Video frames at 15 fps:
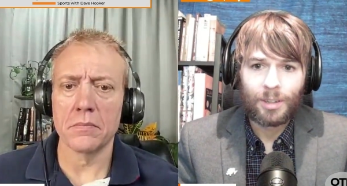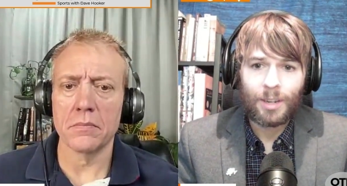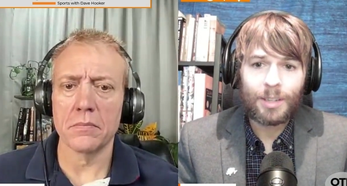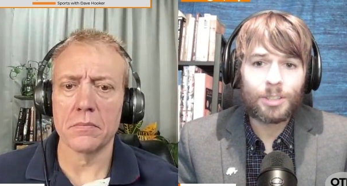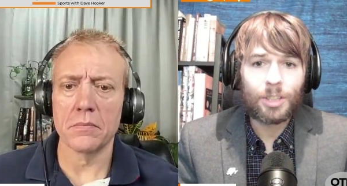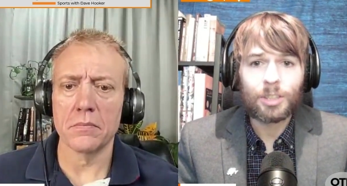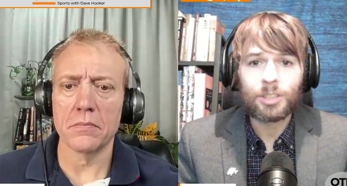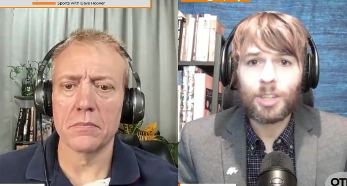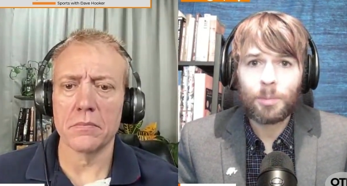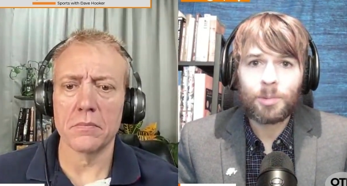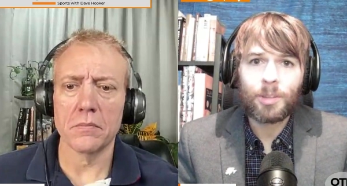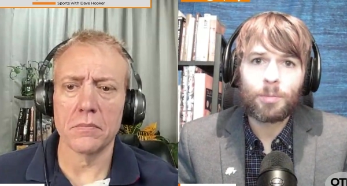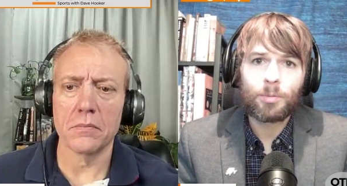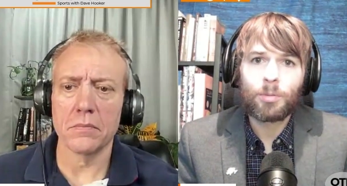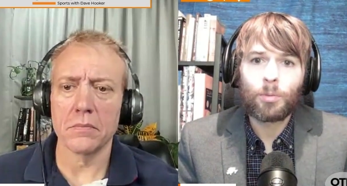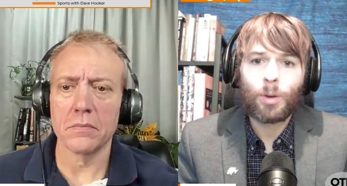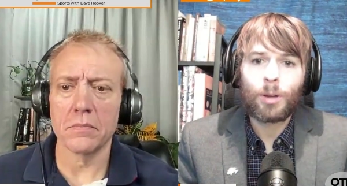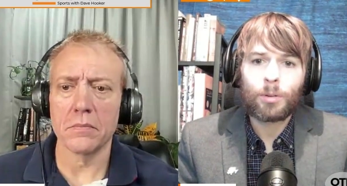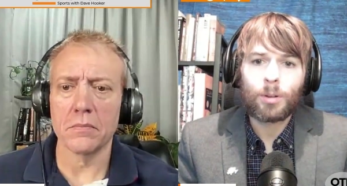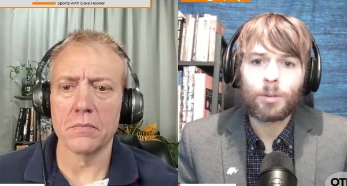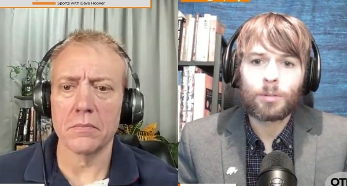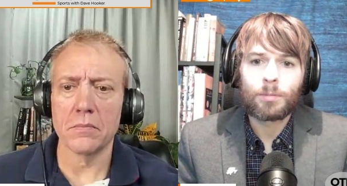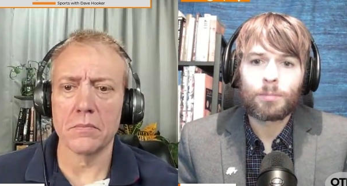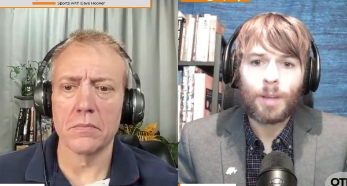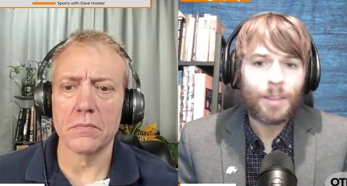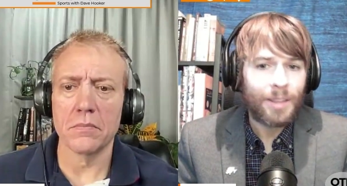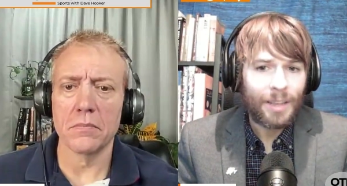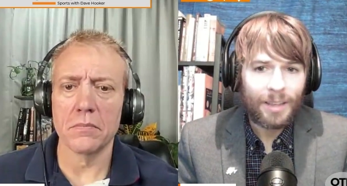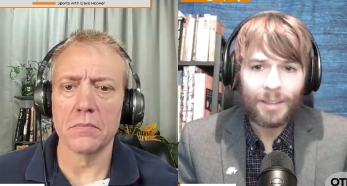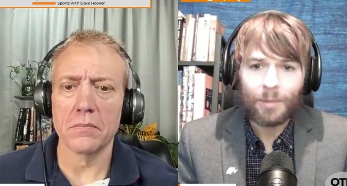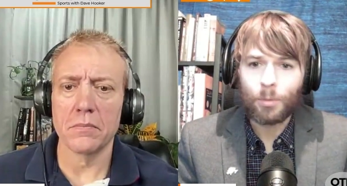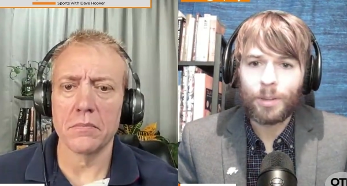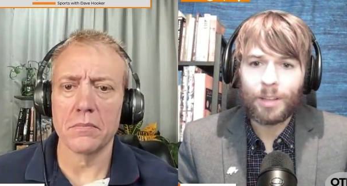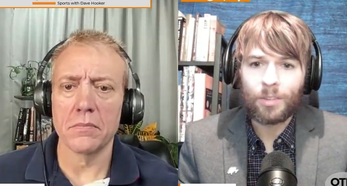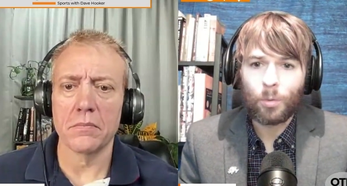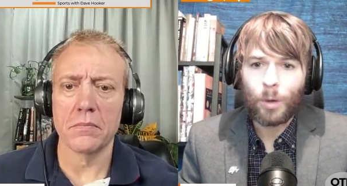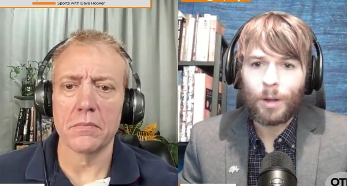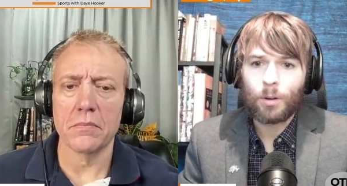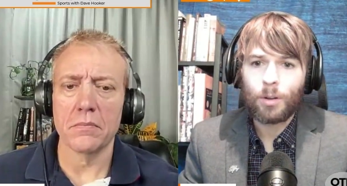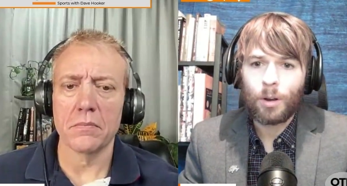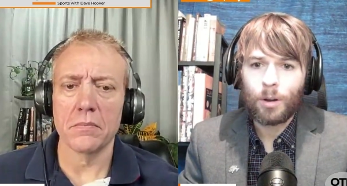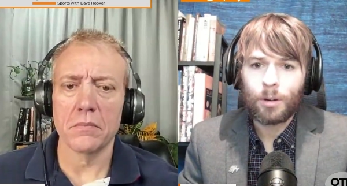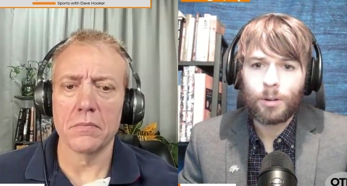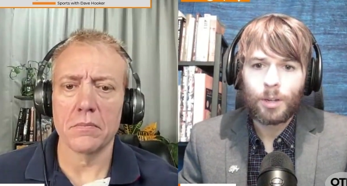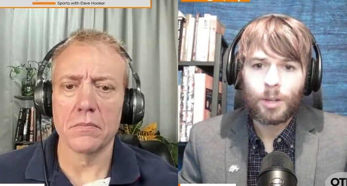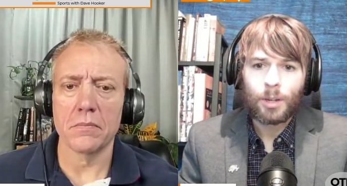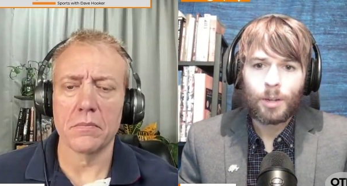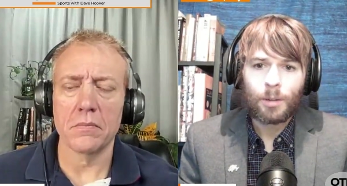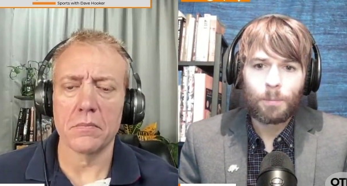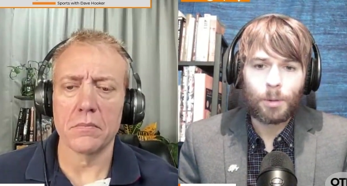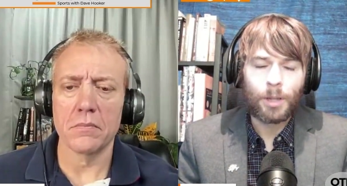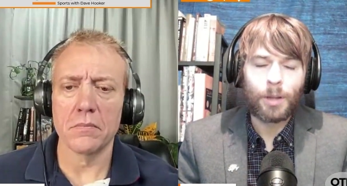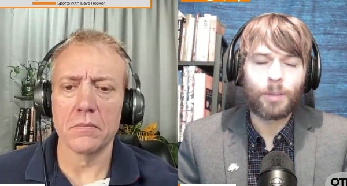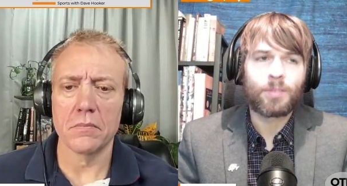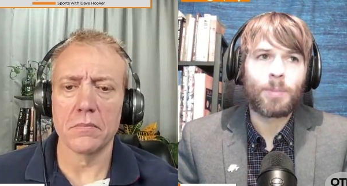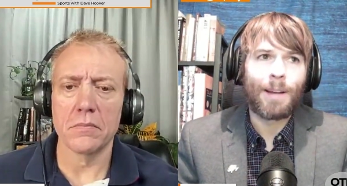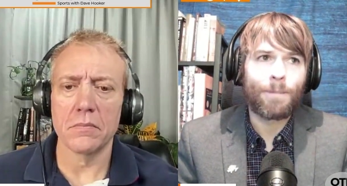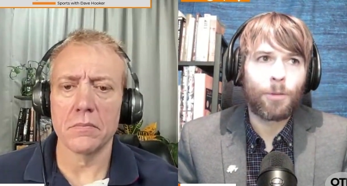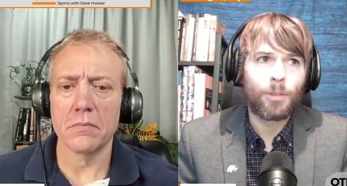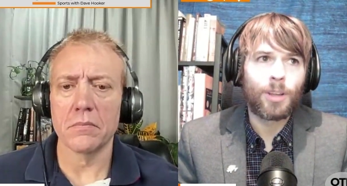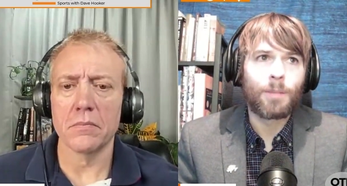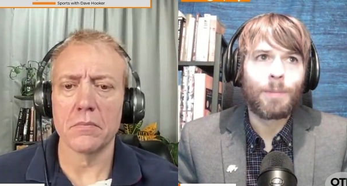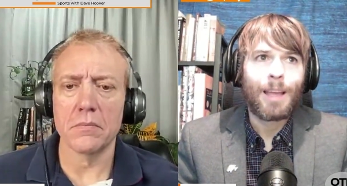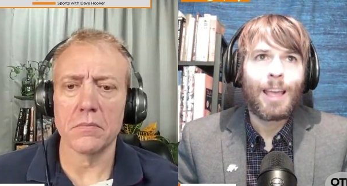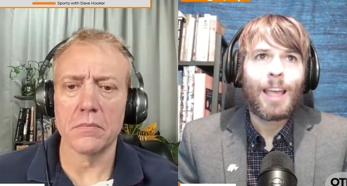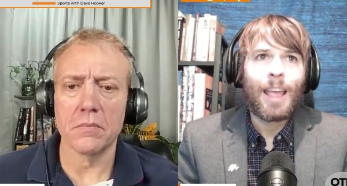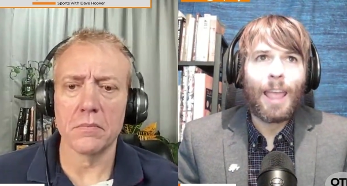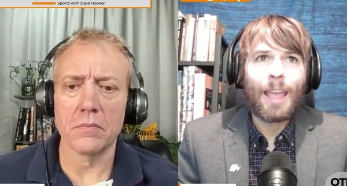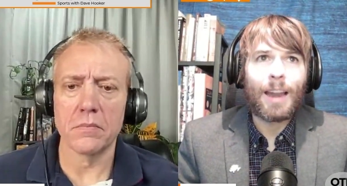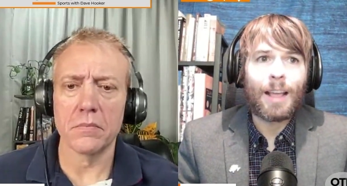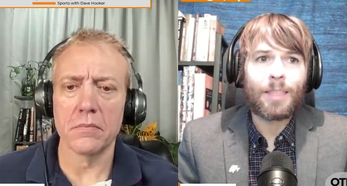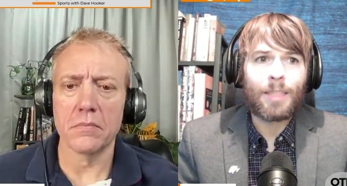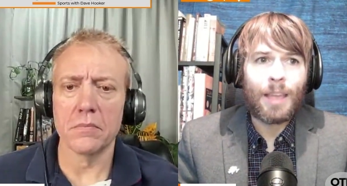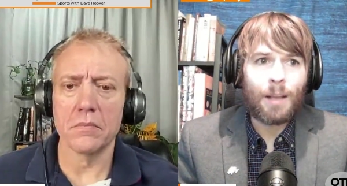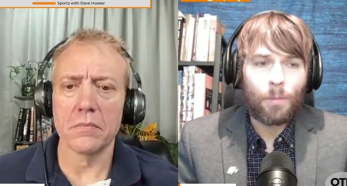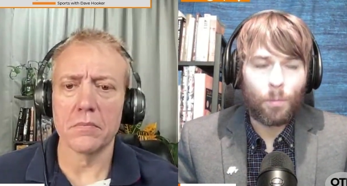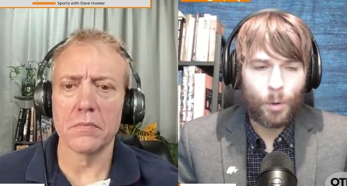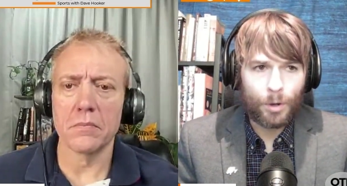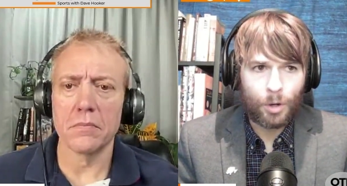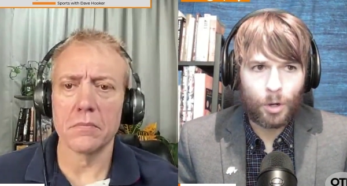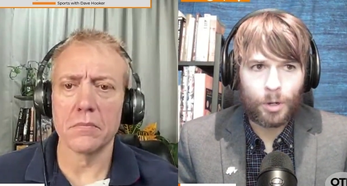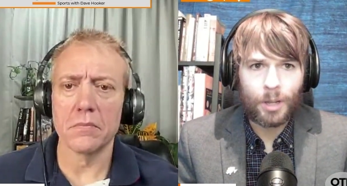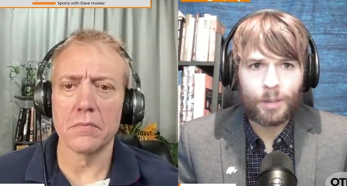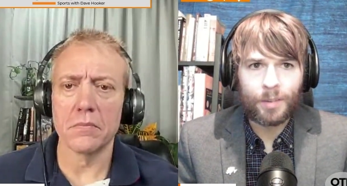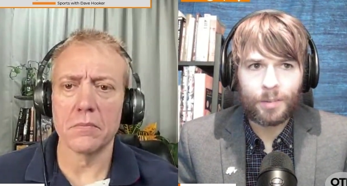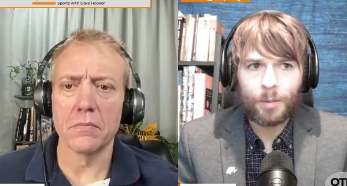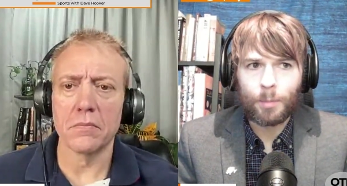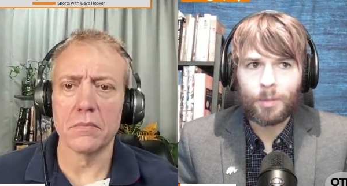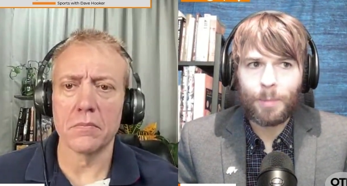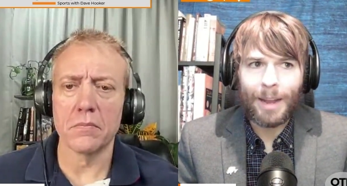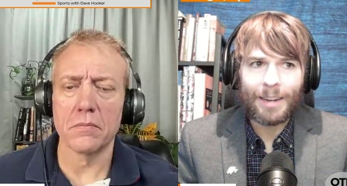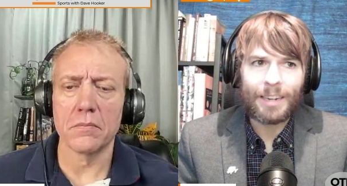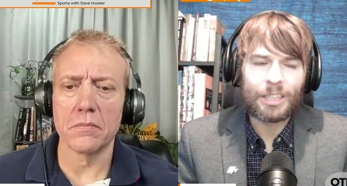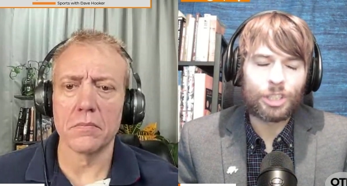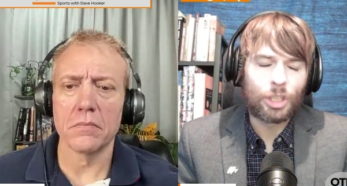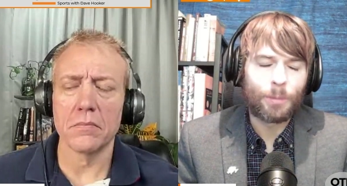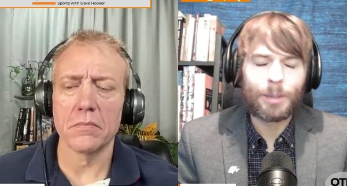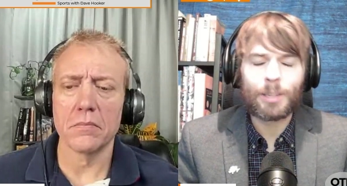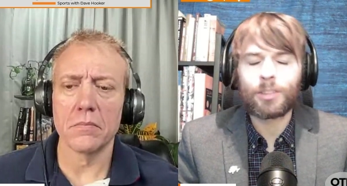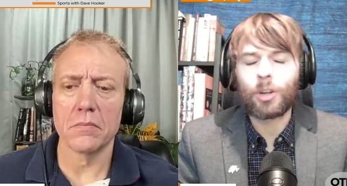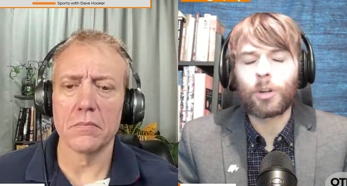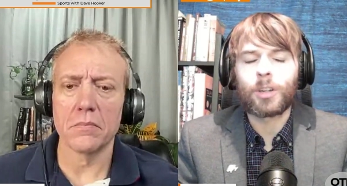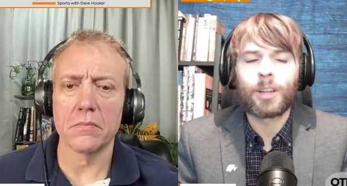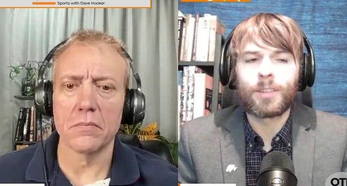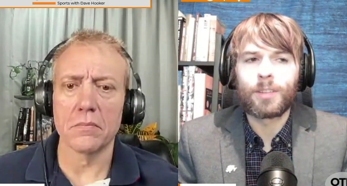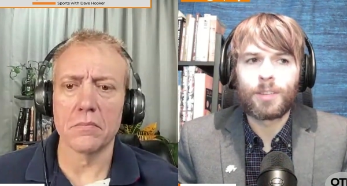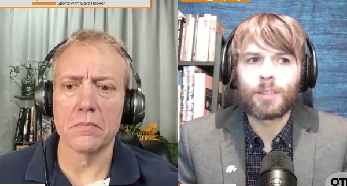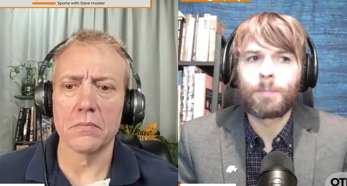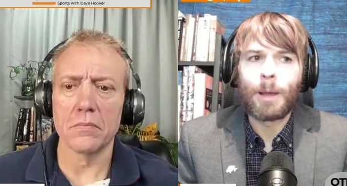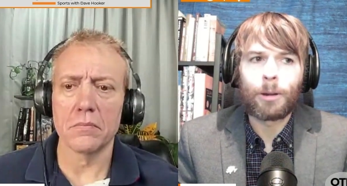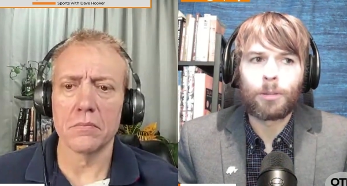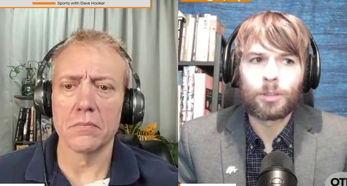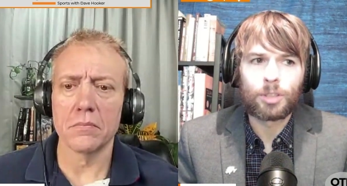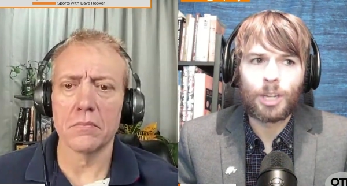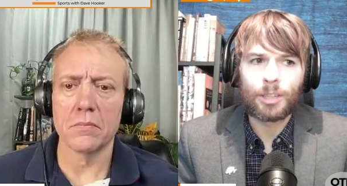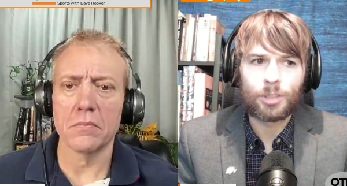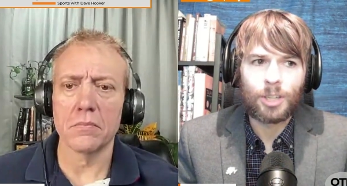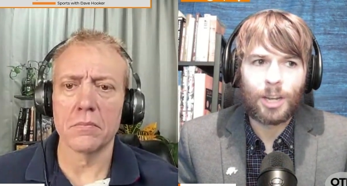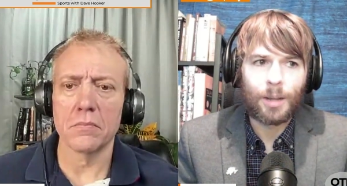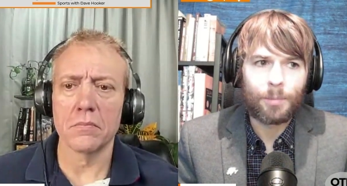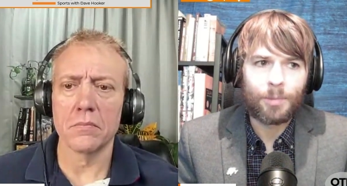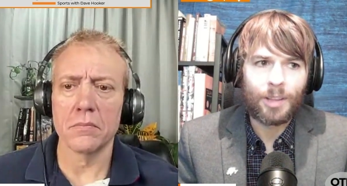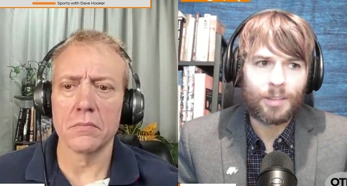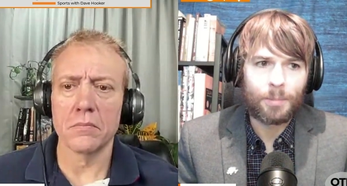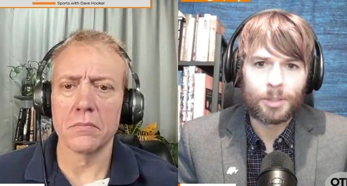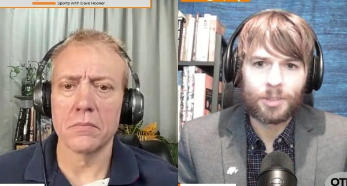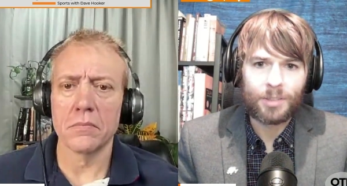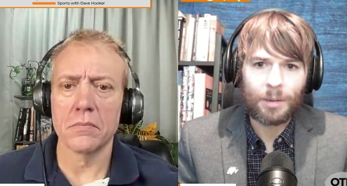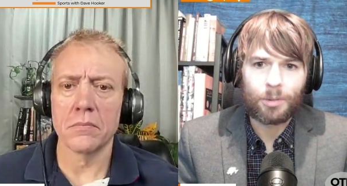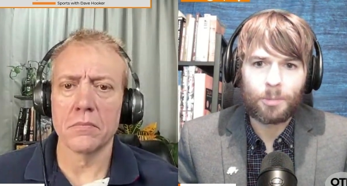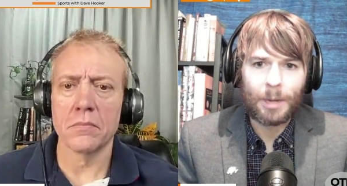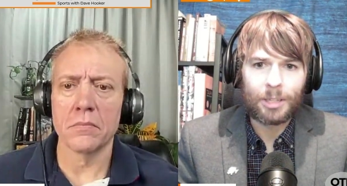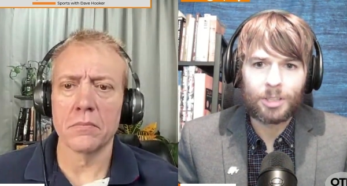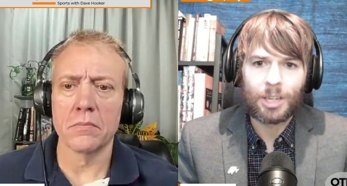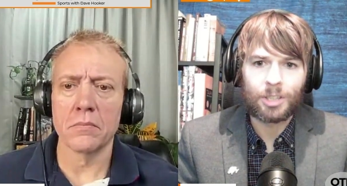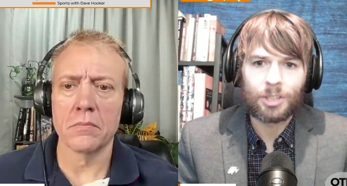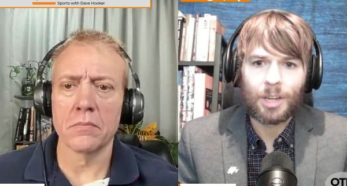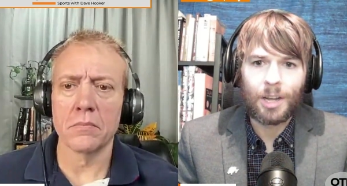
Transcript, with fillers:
Speaker 1: I think Josh Dobbs gets them to the wild card. I think he get, gets a wild card playoff spot for them. And I think when Kirk Cousins comes back next year, because Kirk Cousins is better than Josh Dobbs, as much as I respect Josh